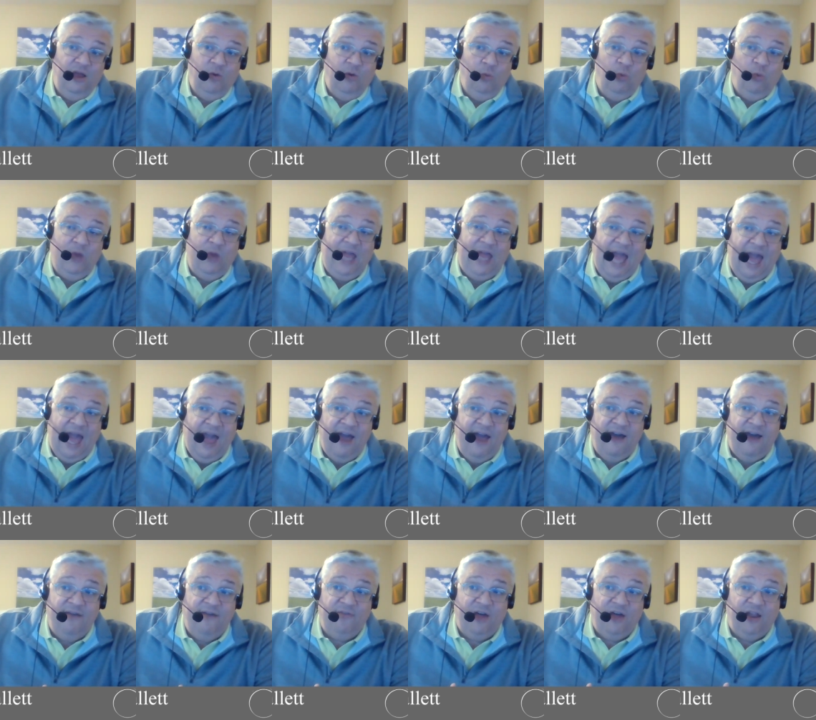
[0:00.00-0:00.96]
We
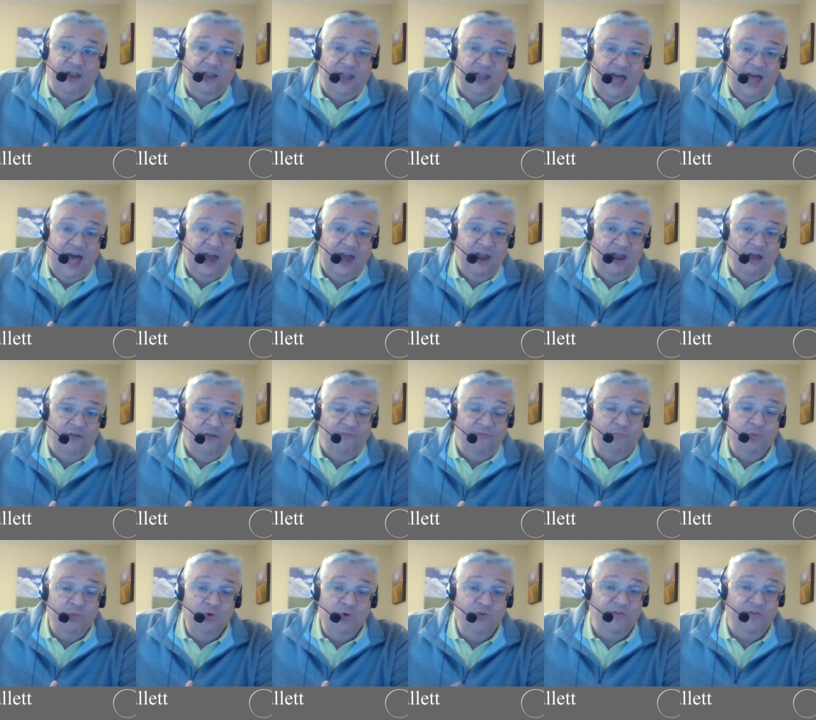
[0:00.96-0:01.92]
have a lot of
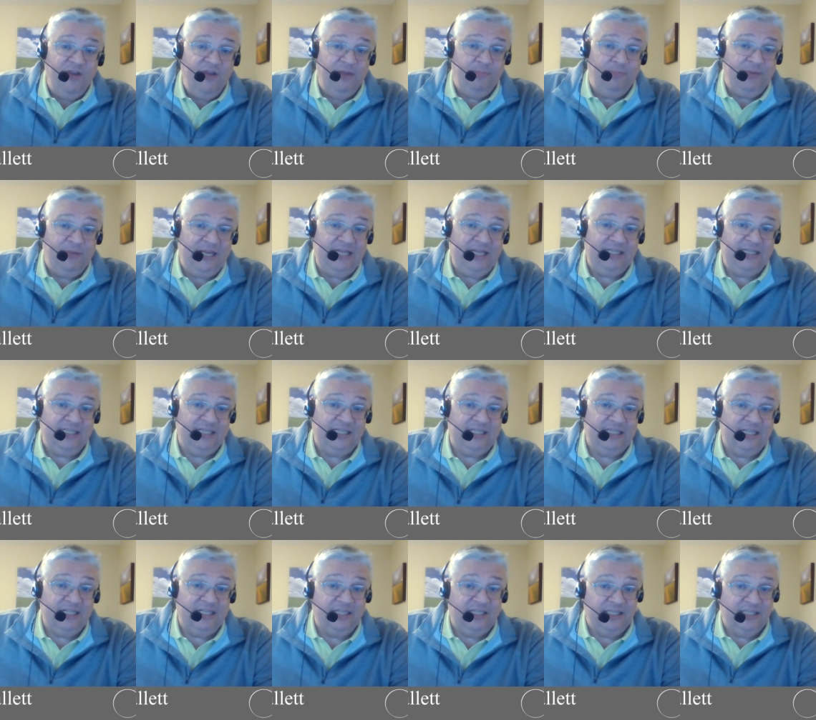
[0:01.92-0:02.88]
moving
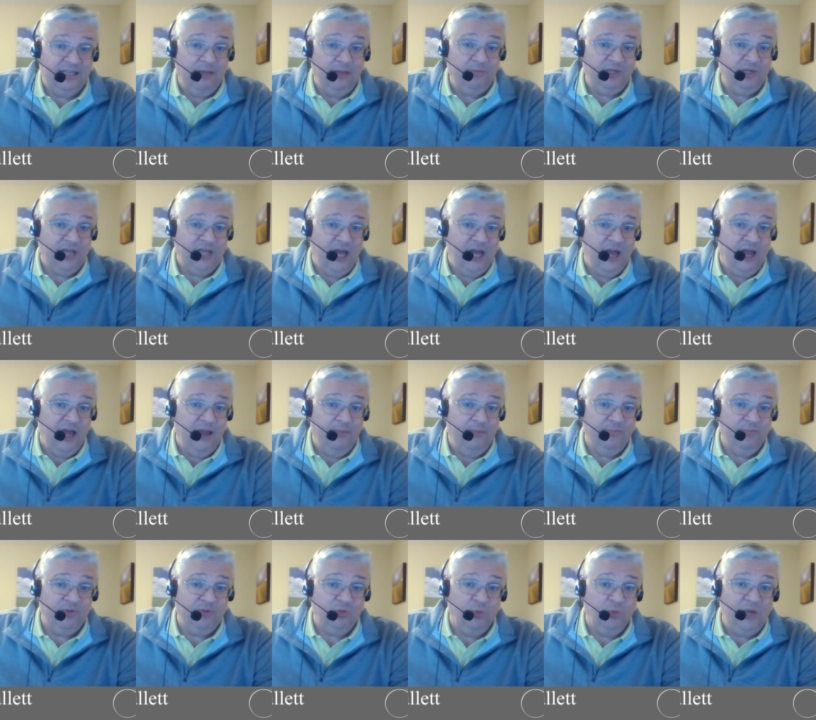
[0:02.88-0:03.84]
pieces, and
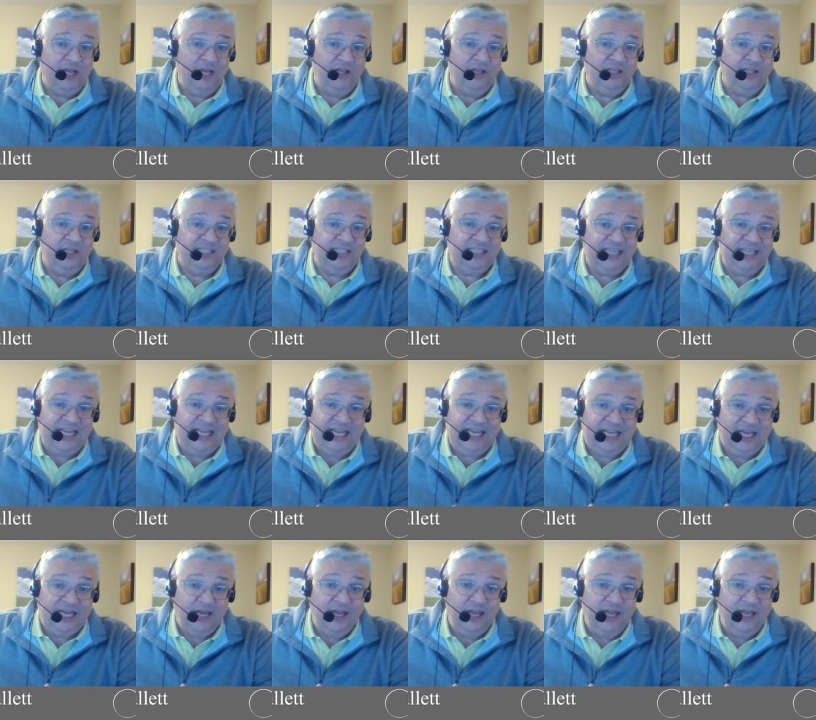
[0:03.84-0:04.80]
sometimes we
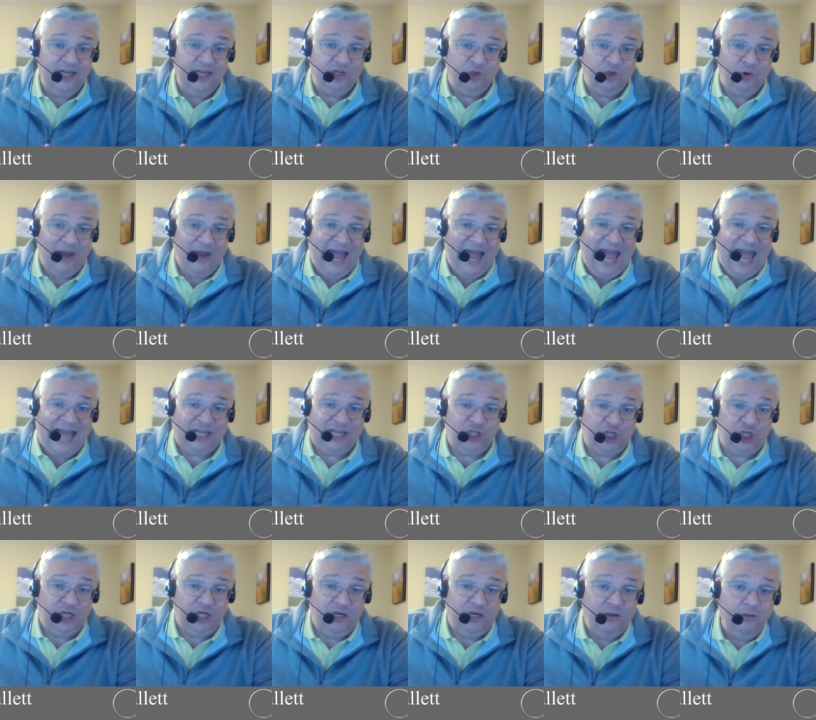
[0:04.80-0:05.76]
seek
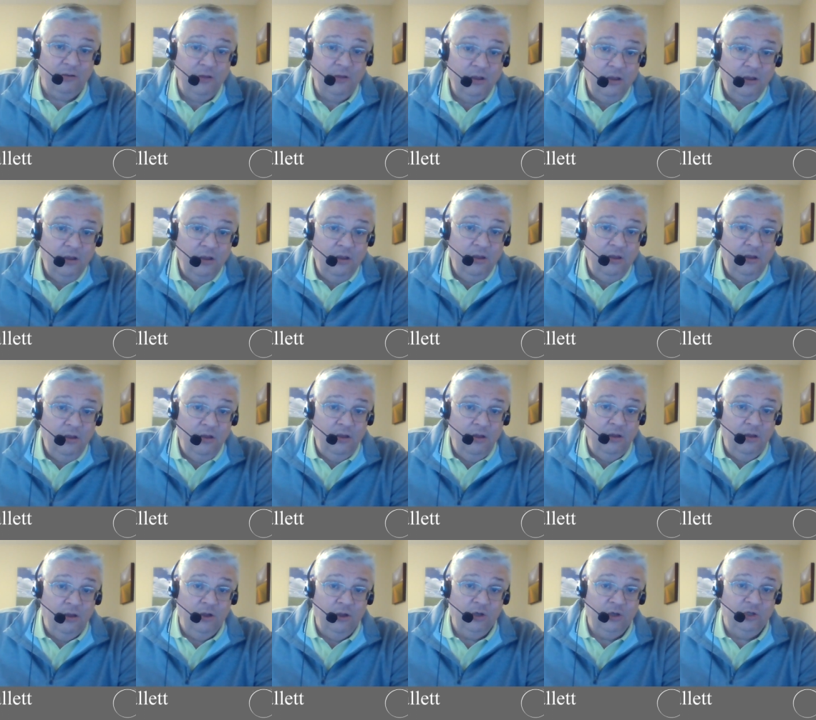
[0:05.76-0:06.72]
interaction
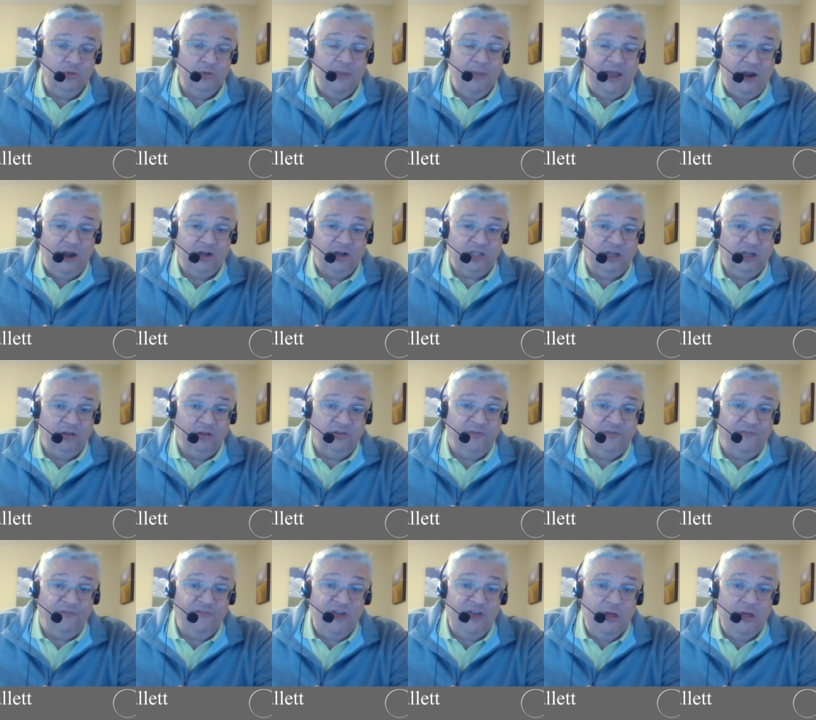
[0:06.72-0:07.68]
to make ourselves
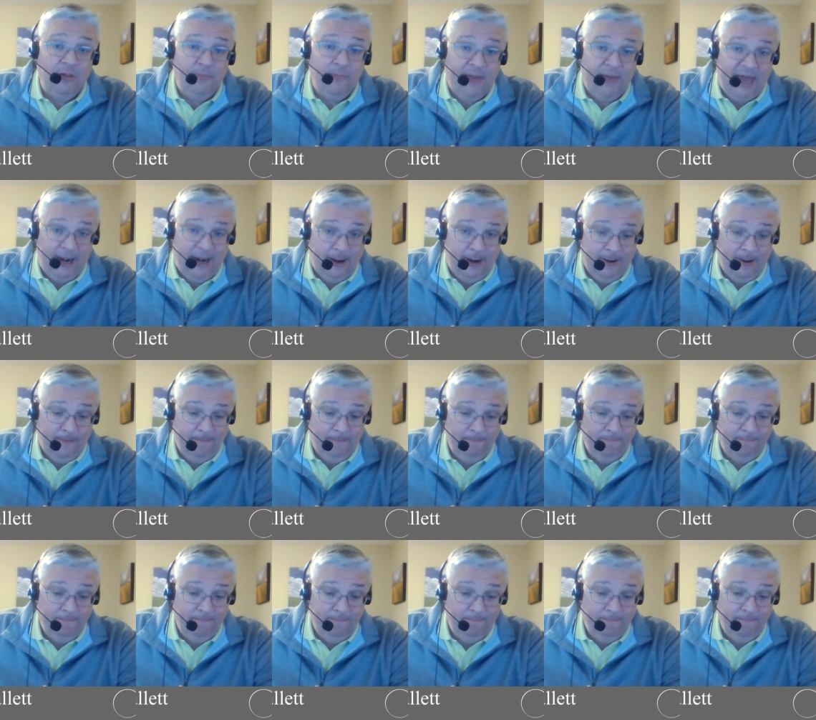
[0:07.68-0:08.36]
feel better.